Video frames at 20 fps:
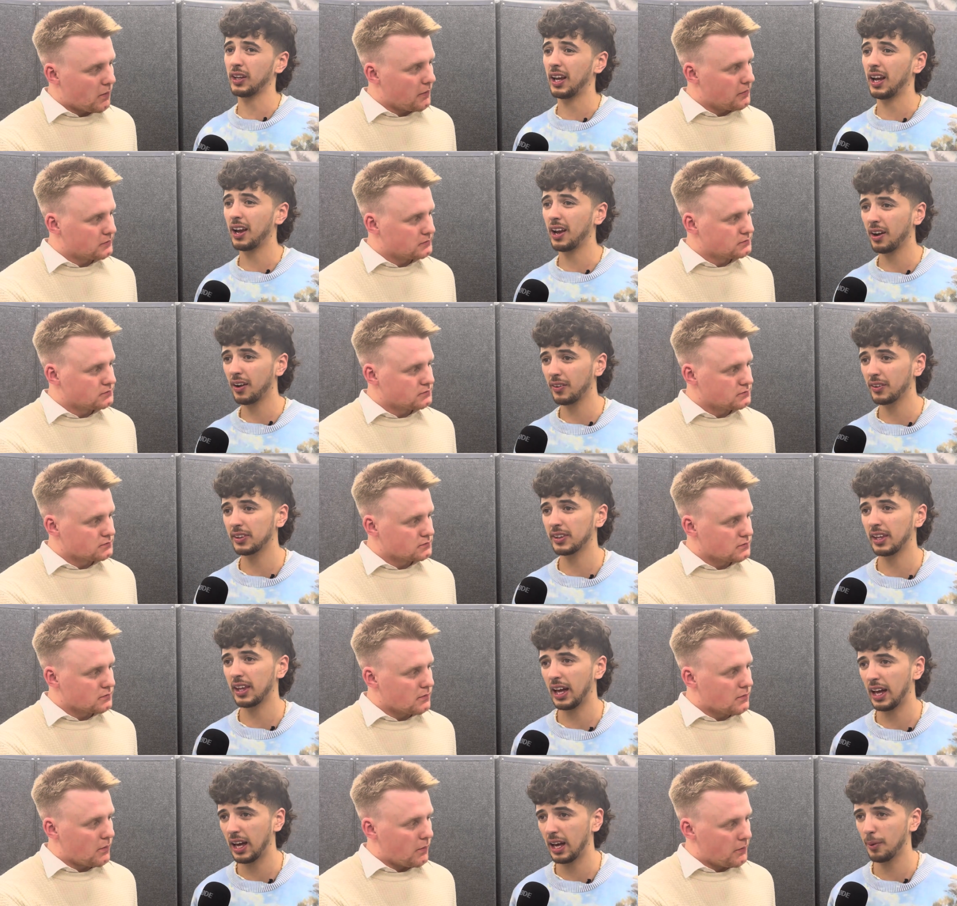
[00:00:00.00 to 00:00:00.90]
Speaker 1: here
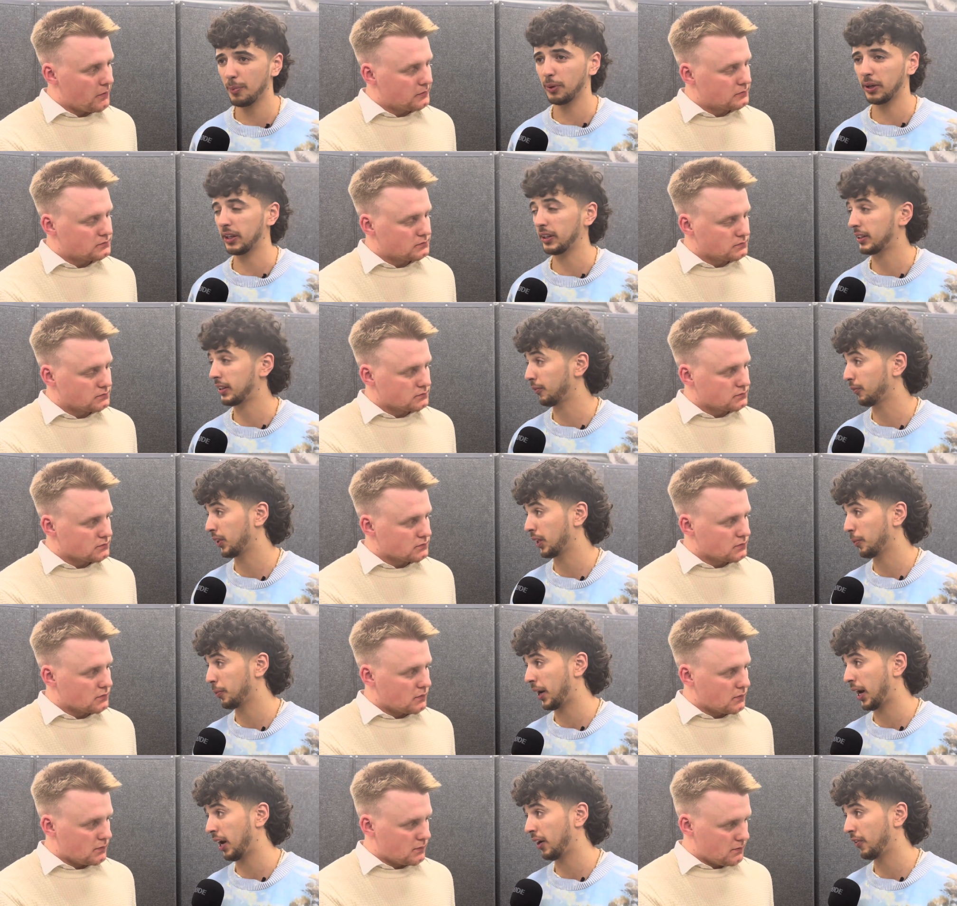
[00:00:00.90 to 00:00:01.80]
and there, but it didn't
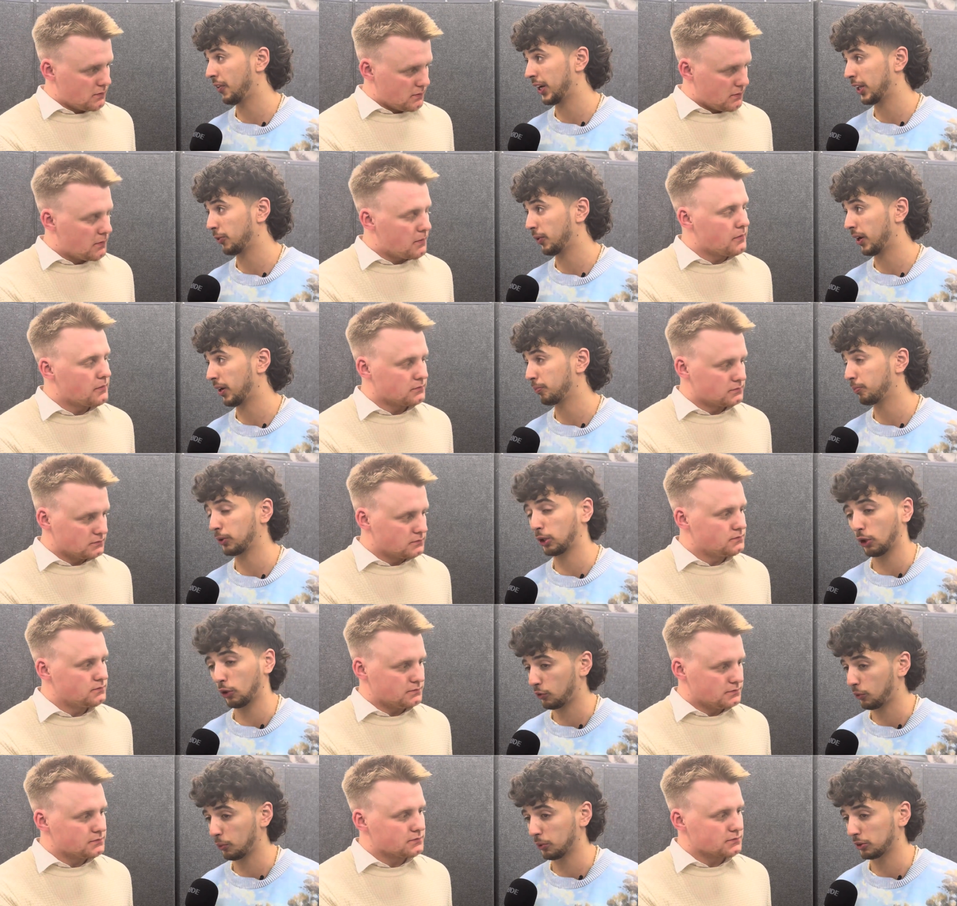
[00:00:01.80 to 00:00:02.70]
really matter anyway
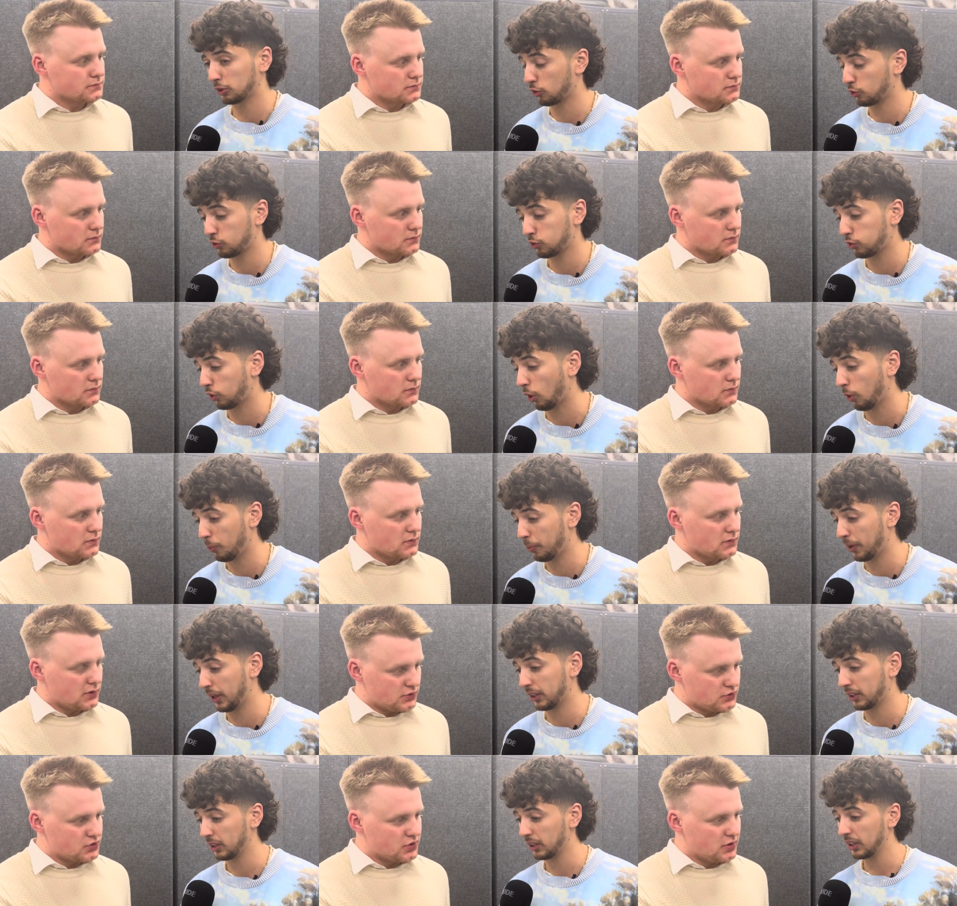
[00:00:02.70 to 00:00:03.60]
because they were just so
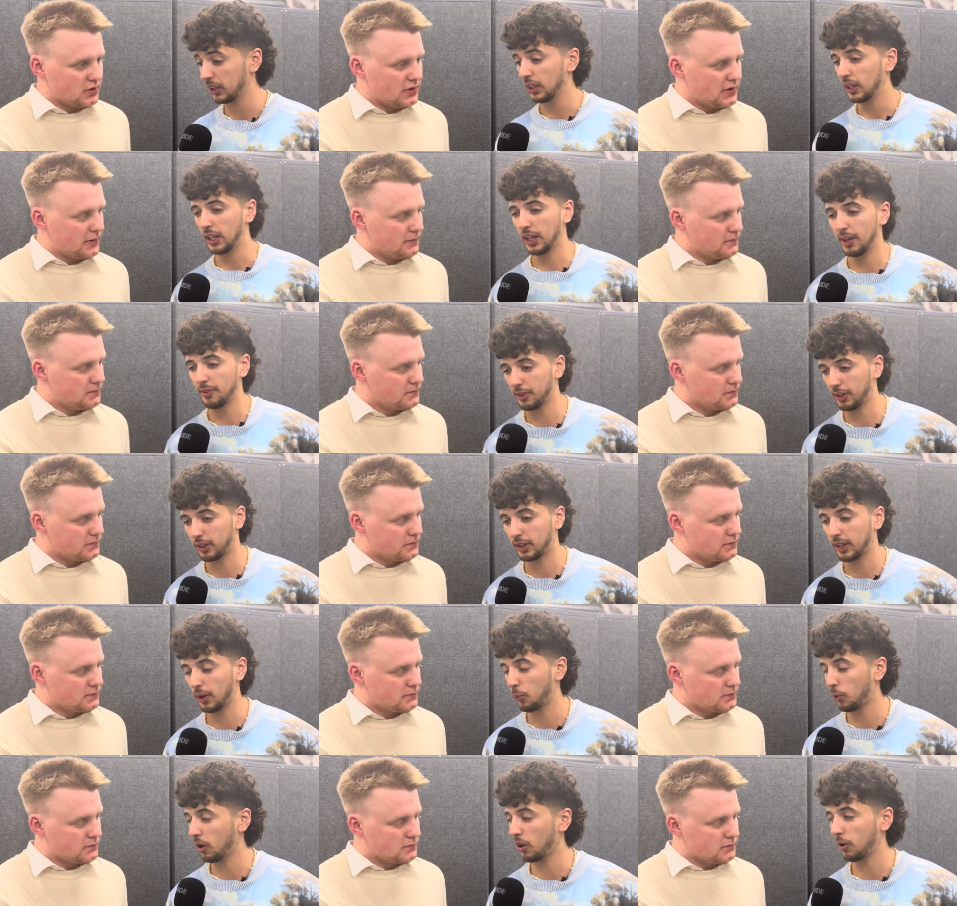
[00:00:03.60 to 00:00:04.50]
big. True, yeah. Even if
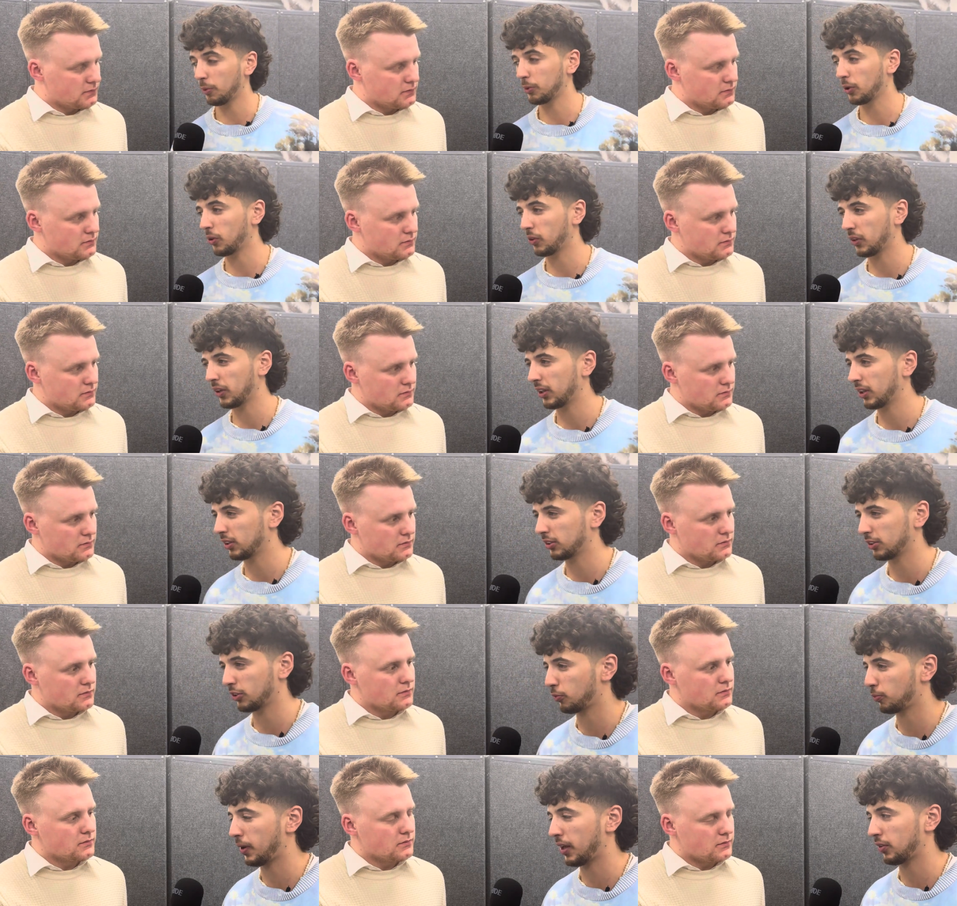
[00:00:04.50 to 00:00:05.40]
they weren't uploading, they're
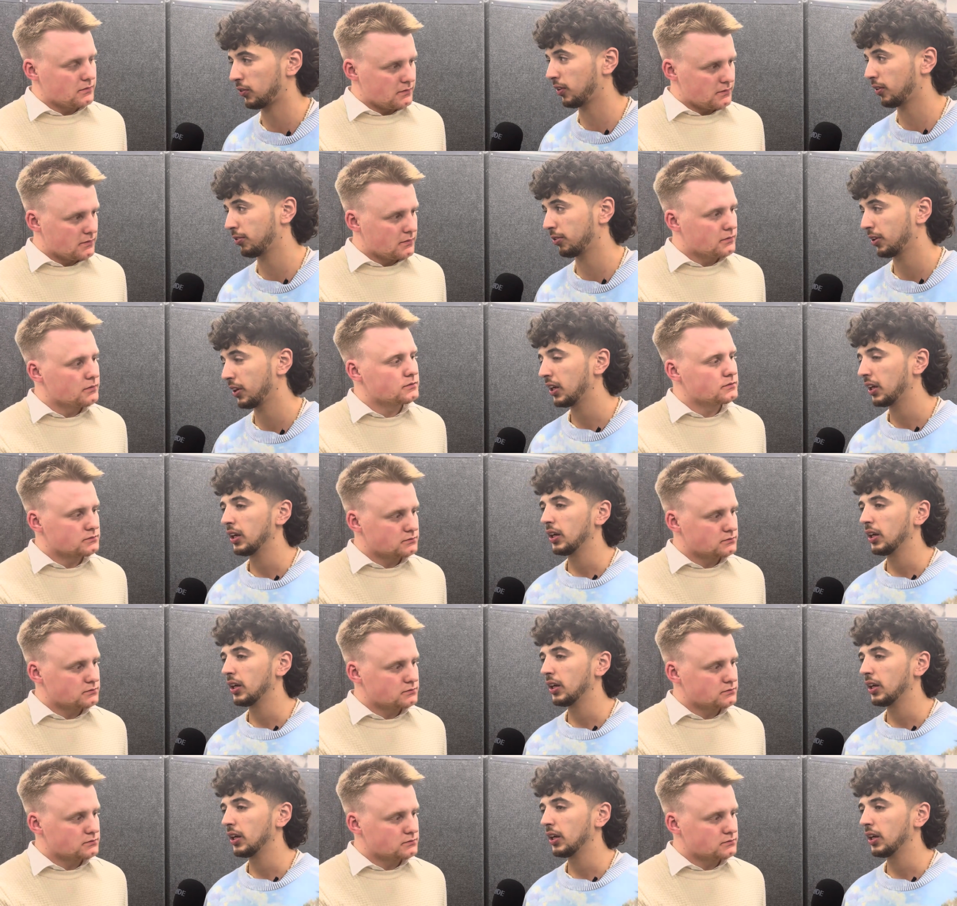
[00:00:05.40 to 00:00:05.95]
just massive.